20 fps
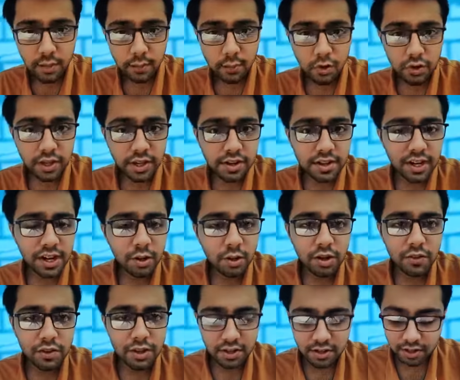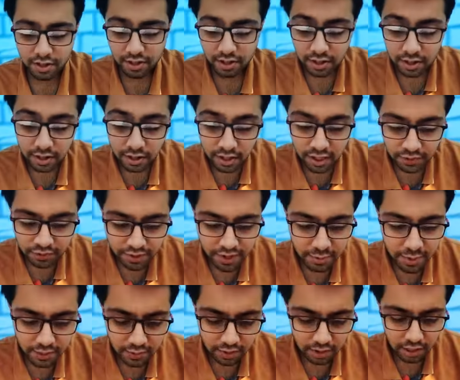Well, yesterday only we discussed the difference
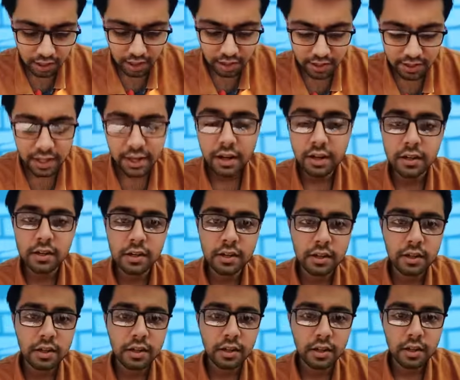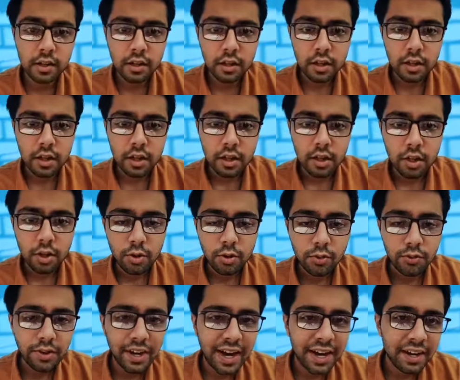between Hurlers and Hunters.
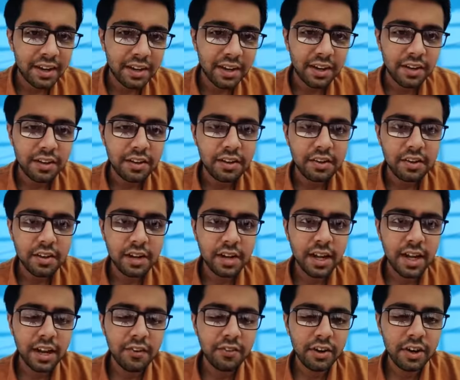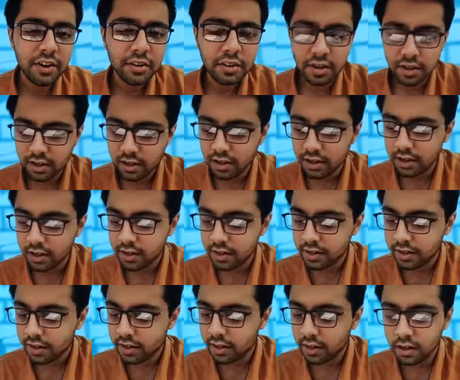So we had a case yesterday and we discussed
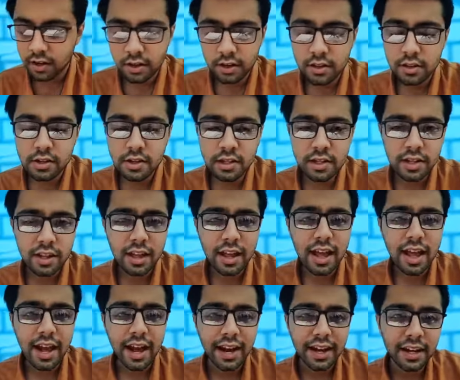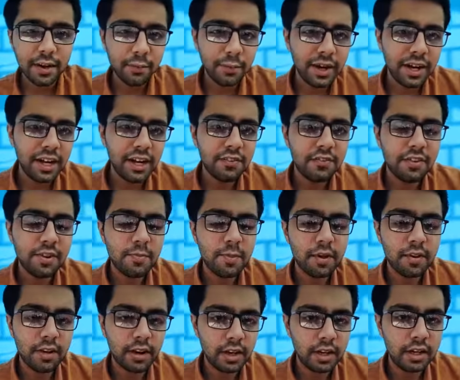Hunters and Hurlers disease, and the main difference
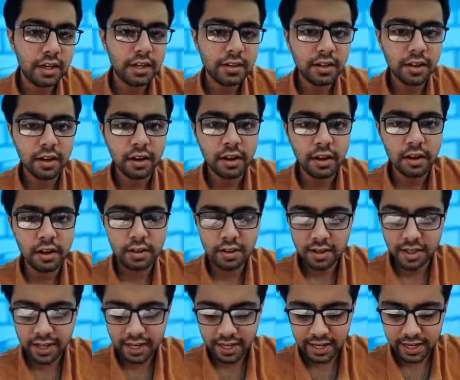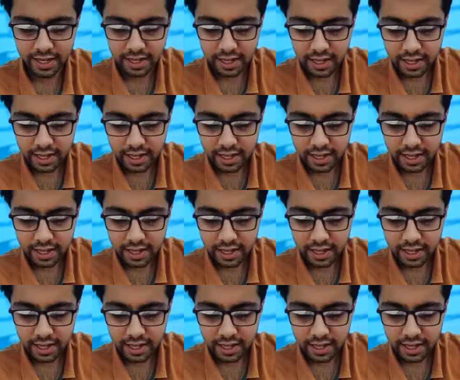between Hunters and Hurlers is like